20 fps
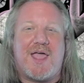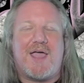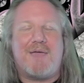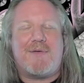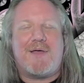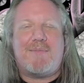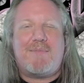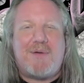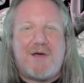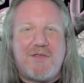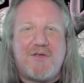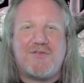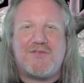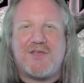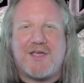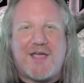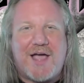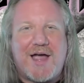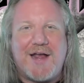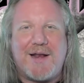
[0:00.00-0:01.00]
And my
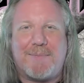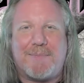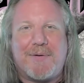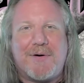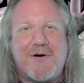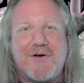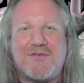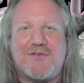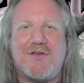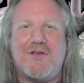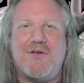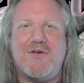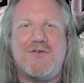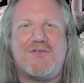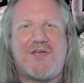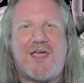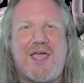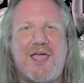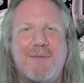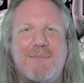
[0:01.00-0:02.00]
mother's the kind of person
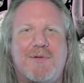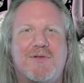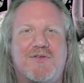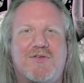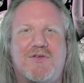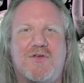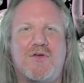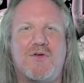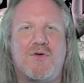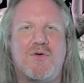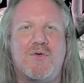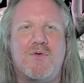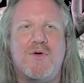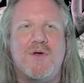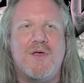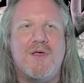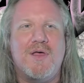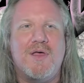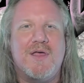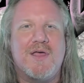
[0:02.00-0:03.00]
who's able to
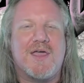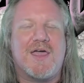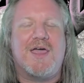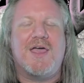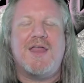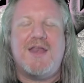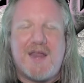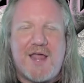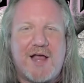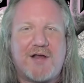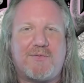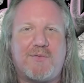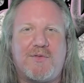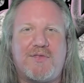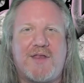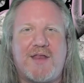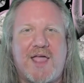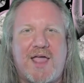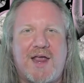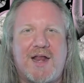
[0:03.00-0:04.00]
connect
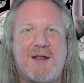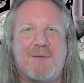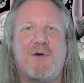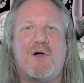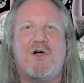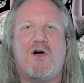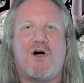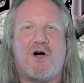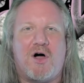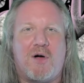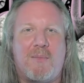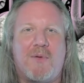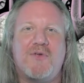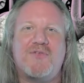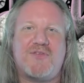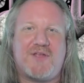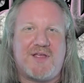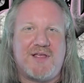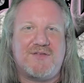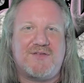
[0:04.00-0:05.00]
with an animal
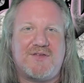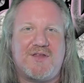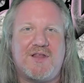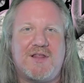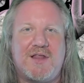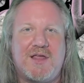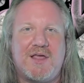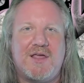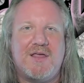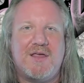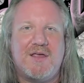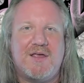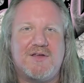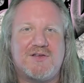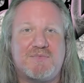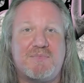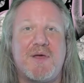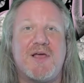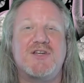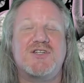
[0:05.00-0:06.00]
almost instantly,
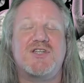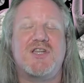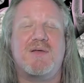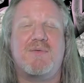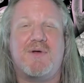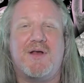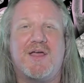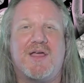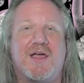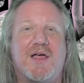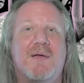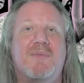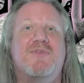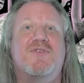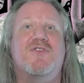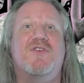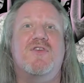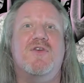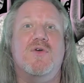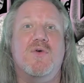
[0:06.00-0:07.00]
especially when it
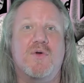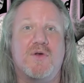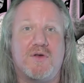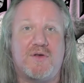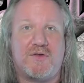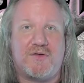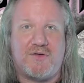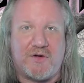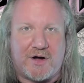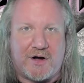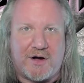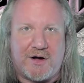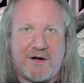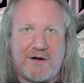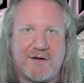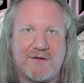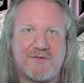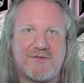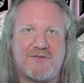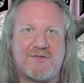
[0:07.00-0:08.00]
comes to
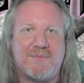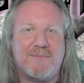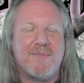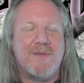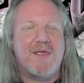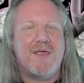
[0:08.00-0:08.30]
dogs.